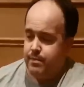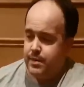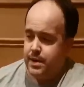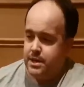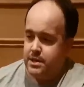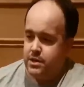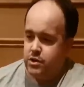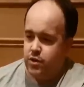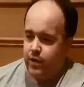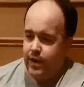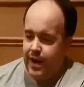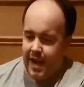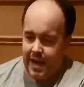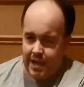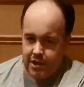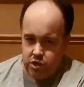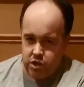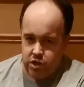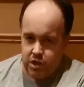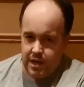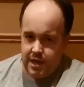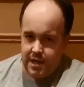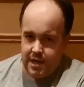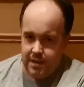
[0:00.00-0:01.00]
It's not
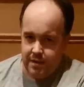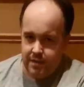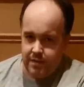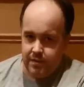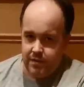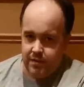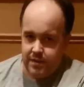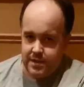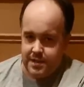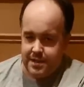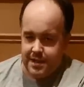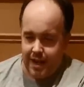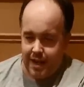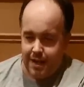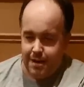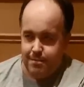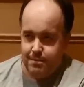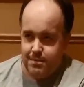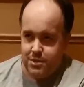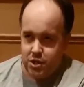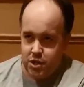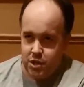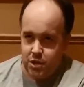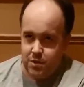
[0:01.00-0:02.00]
actually the same
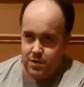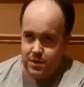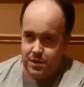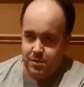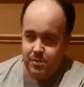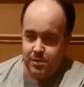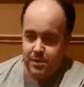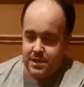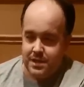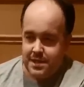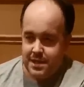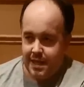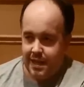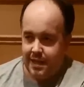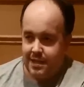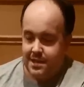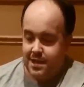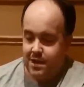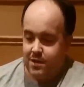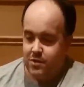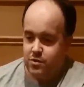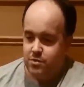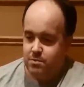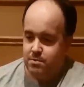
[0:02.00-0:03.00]
as shooting with a
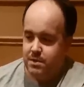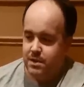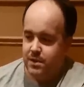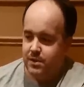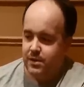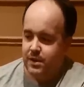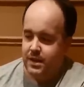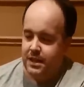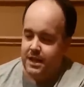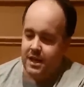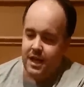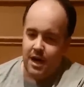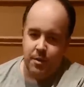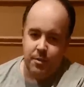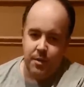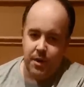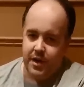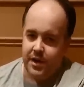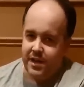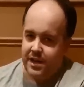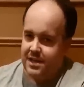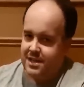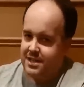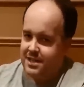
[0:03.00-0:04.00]
600mm. I
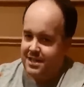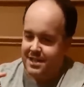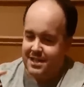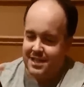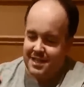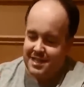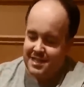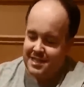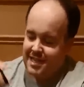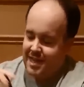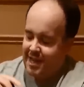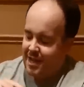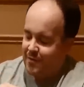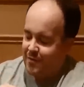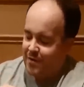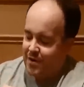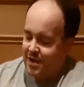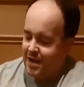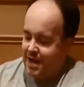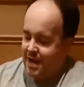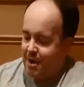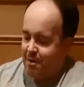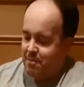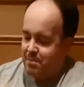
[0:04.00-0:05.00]
won't get into the detail out
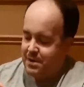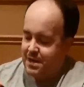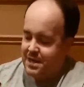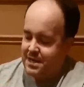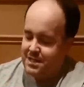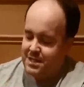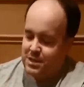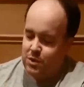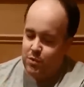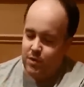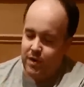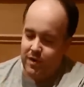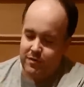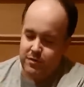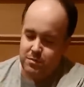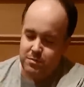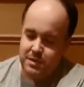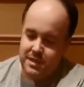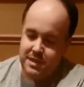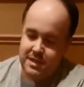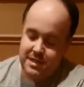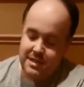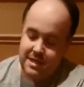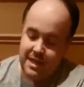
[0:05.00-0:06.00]
right now, but it still gives me
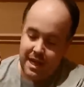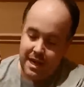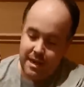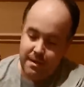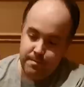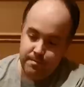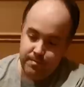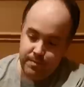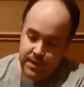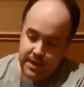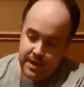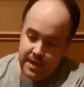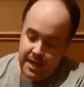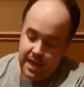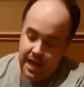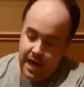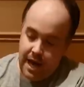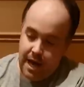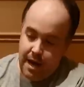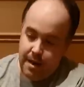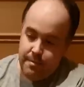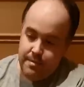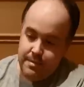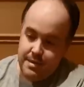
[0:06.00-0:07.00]
the same
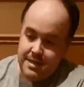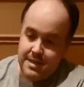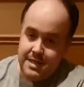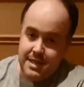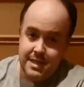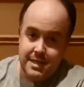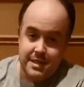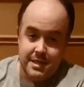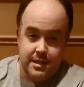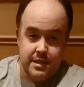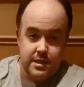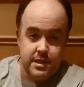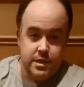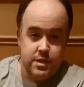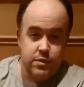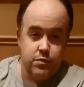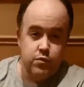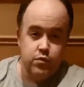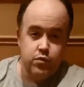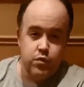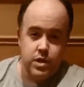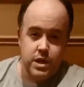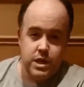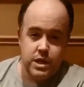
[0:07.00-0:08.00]
distance
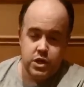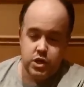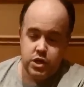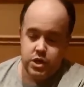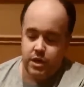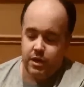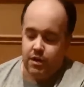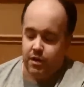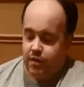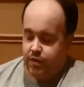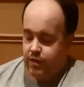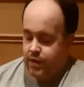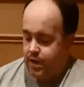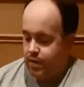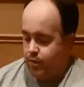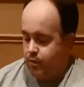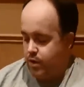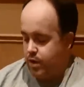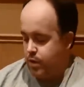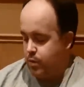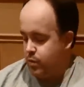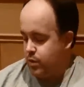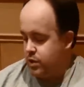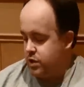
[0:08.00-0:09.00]
and reach in
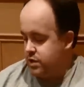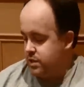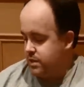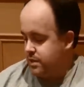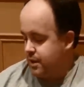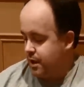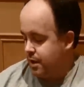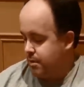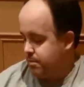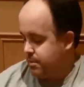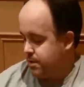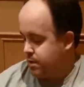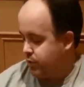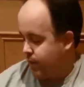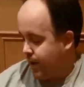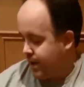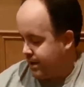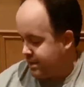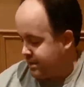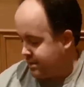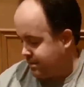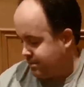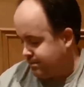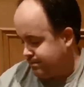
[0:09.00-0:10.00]
theory, which is going to be
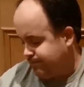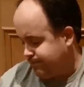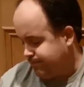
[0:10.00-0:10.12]
great.